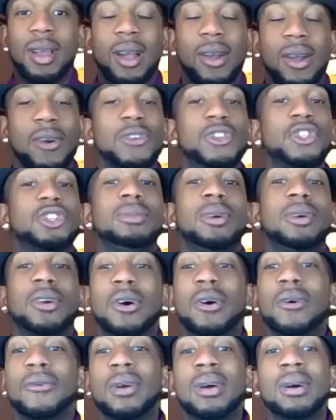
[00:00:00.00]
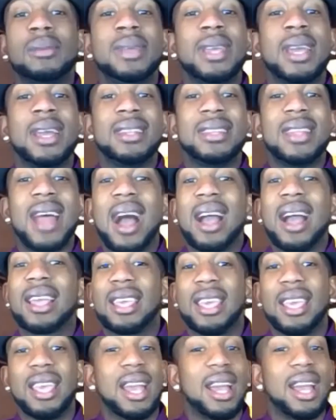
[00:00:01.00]
Country me come from be a
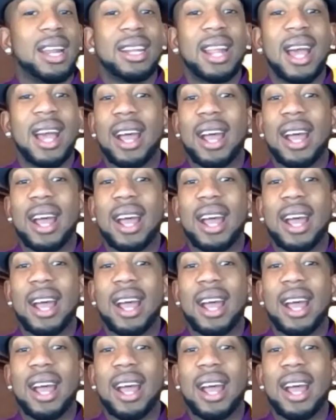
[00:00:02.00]
donkey and